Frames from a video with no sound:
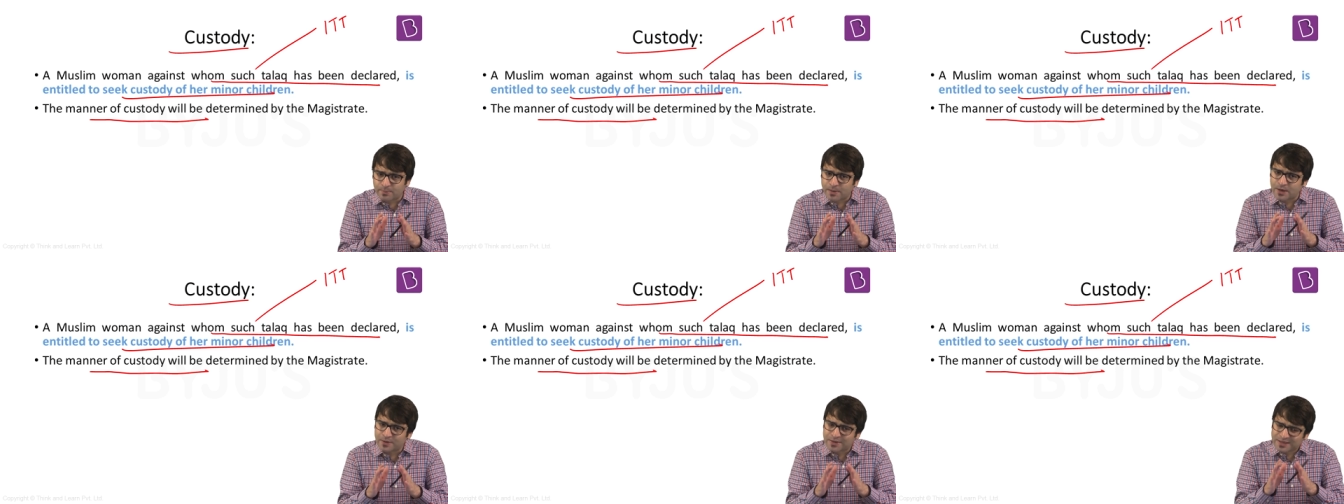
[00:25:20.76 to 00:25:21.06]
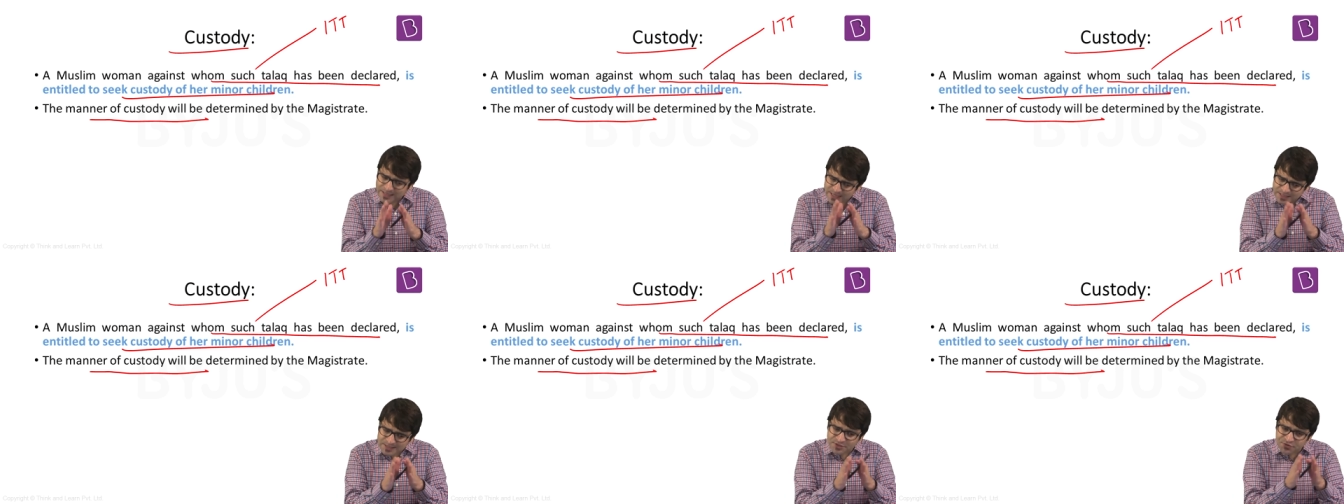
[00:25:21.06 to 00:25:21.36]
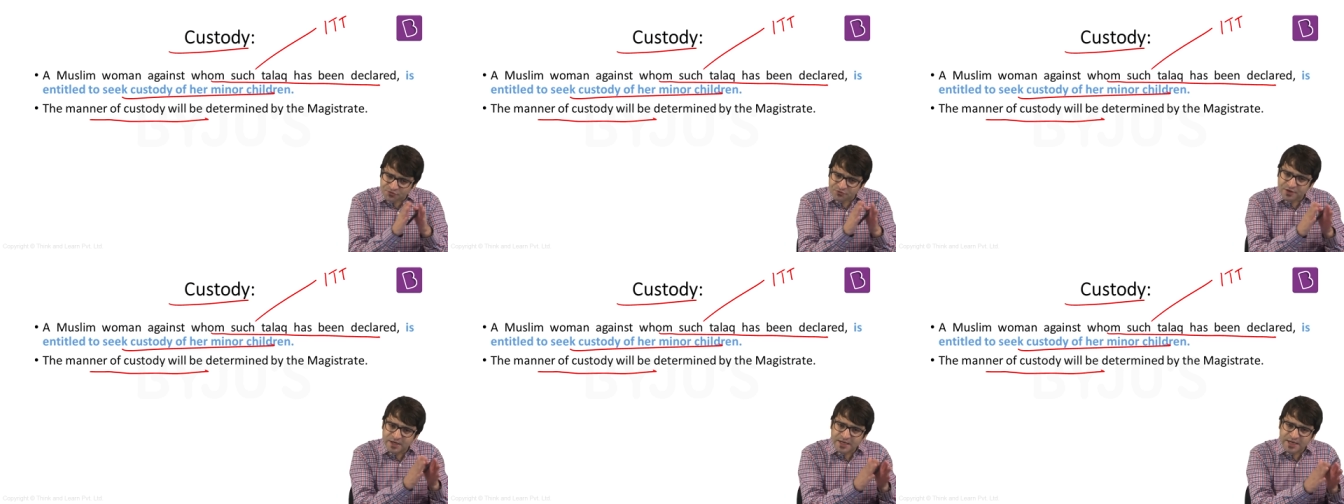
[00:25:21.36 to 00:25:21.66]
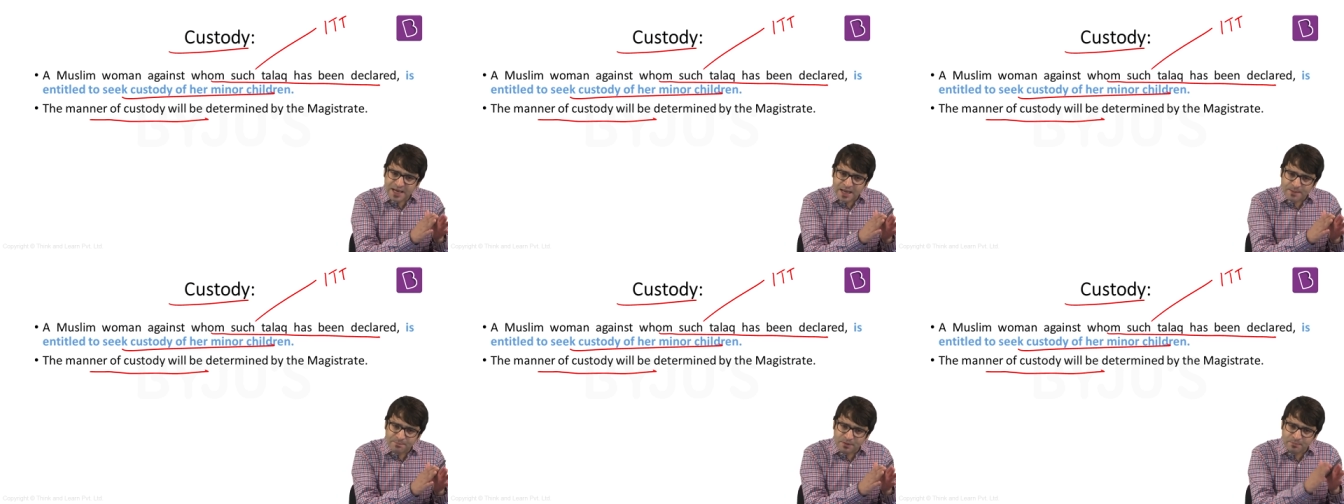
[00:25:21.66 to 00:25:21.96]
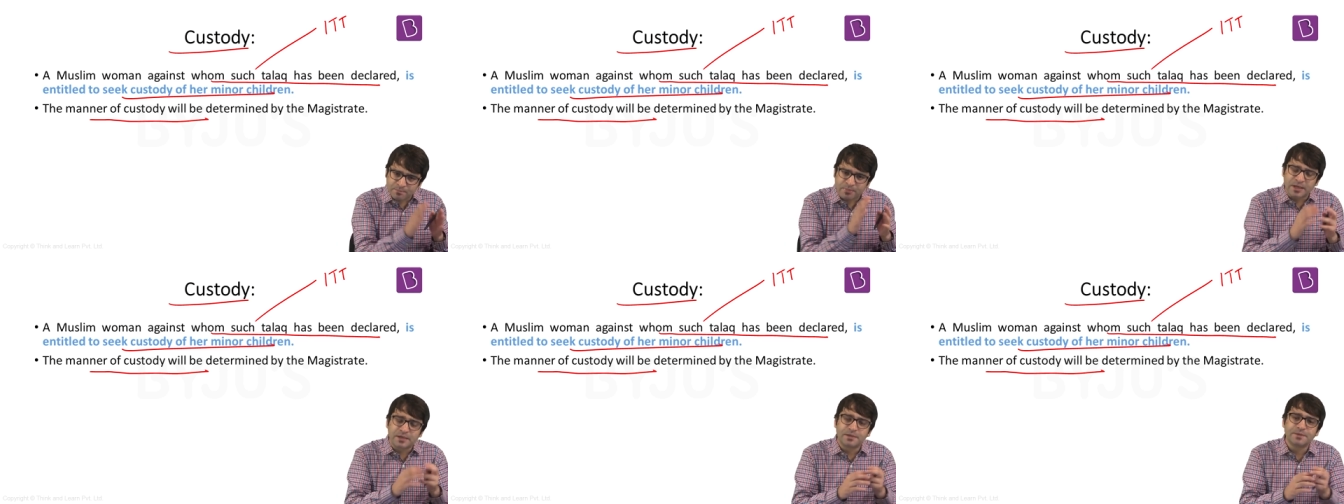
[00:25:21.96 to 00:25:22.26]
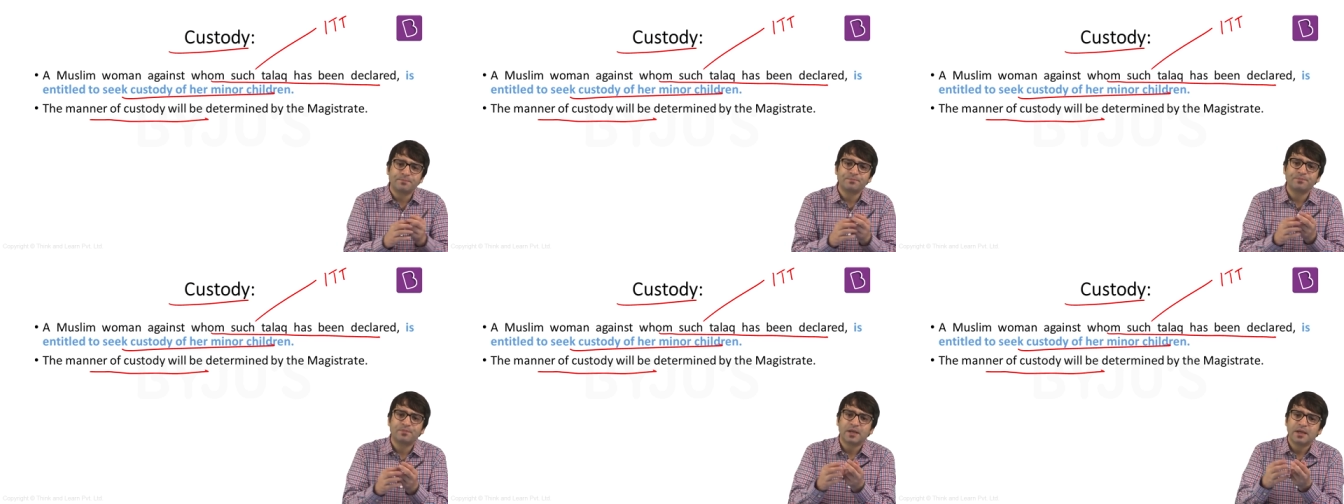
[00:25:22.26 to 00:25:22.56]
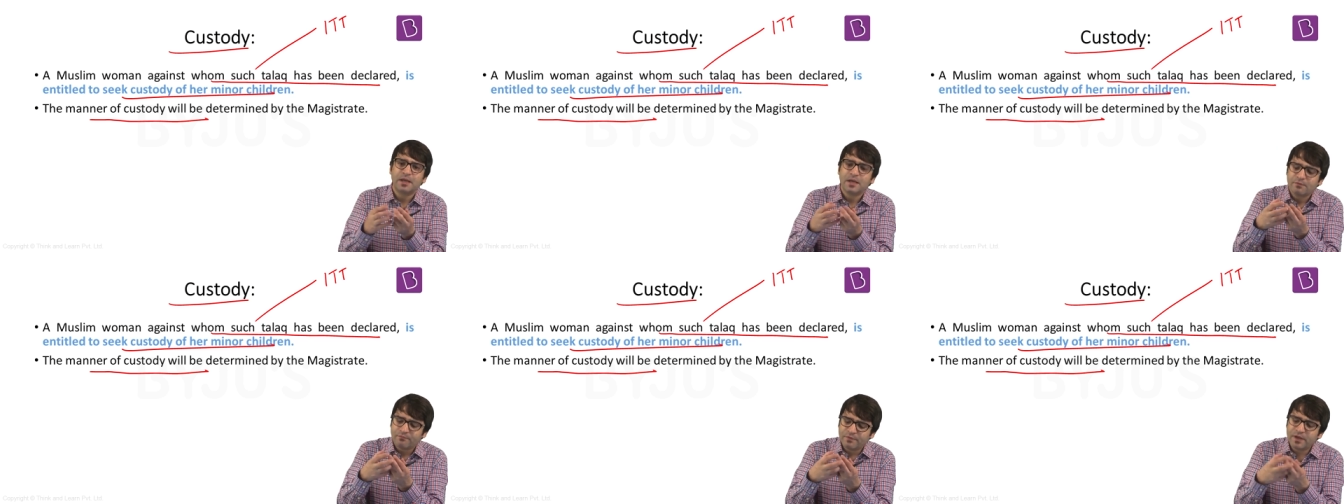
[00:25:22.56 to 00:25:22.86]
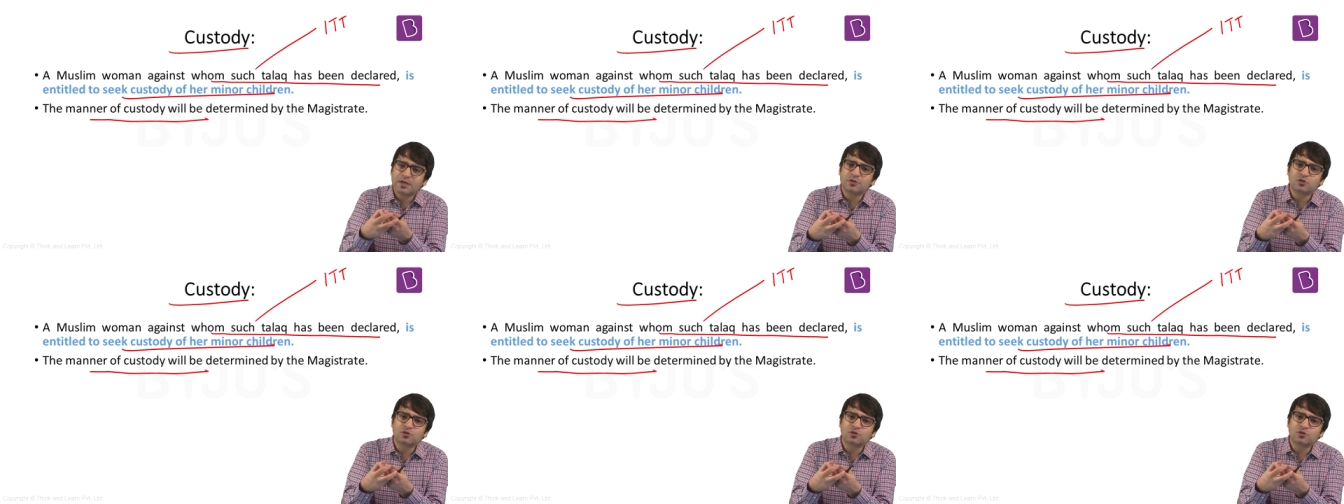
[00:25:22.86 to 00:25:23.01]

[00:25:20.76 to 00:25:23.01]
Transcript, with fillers: about? Let's recap a bit. We